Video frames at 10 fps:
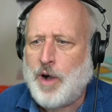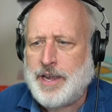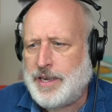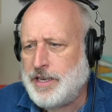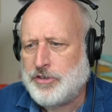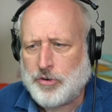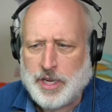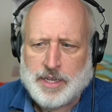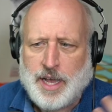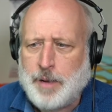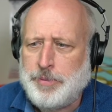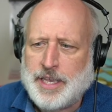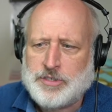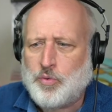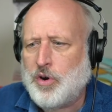an intricate,
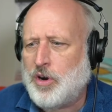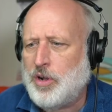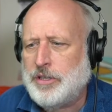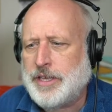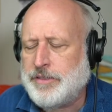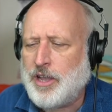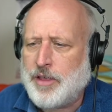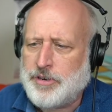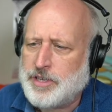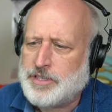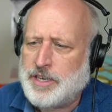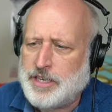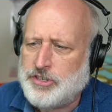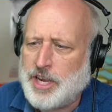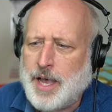complex world. And the author does a nice
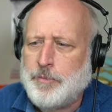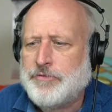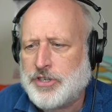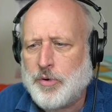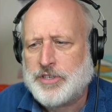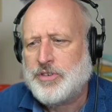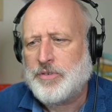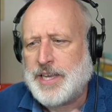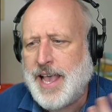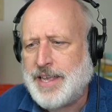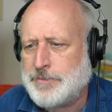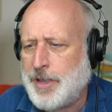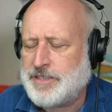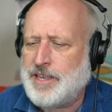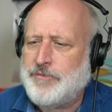job of showing certain
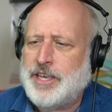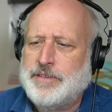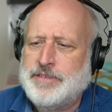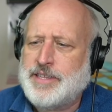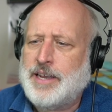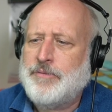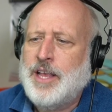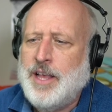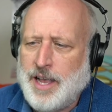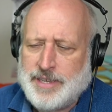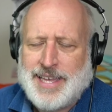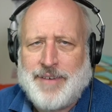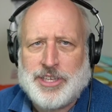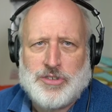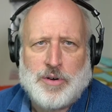aspects of it instead of us
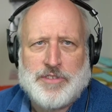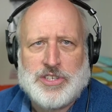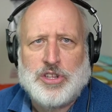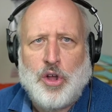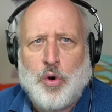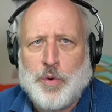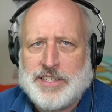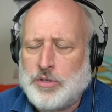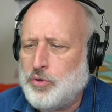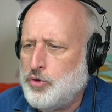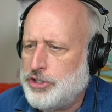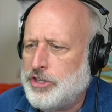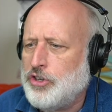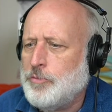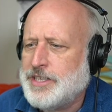having sort of this low resolution
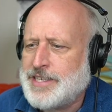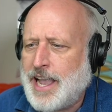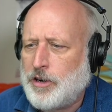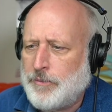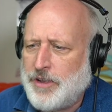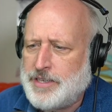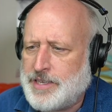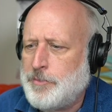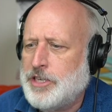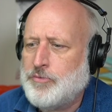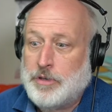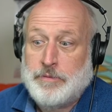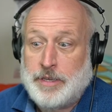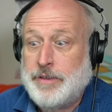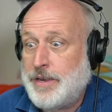human sacrifice image. Well,
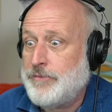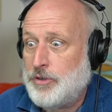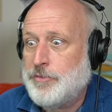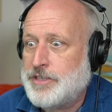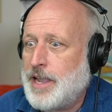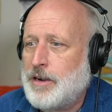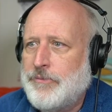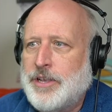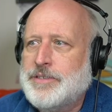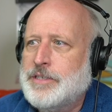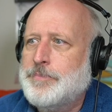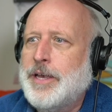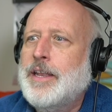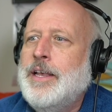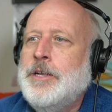they did have human sacrifices,
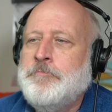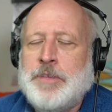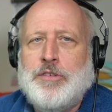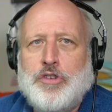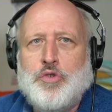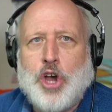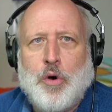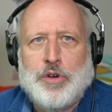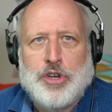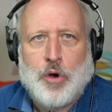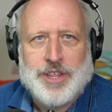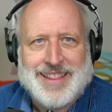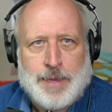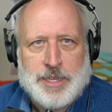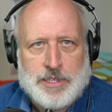but you, you don't know the
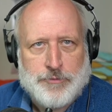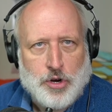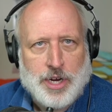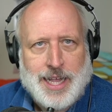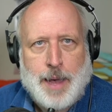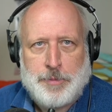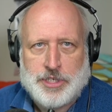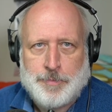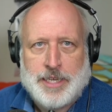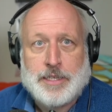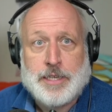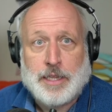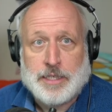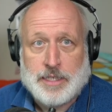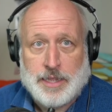limits of your accomplishment until
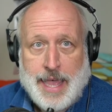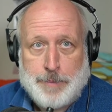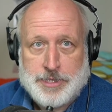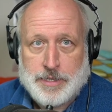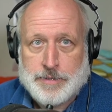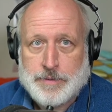it collapses.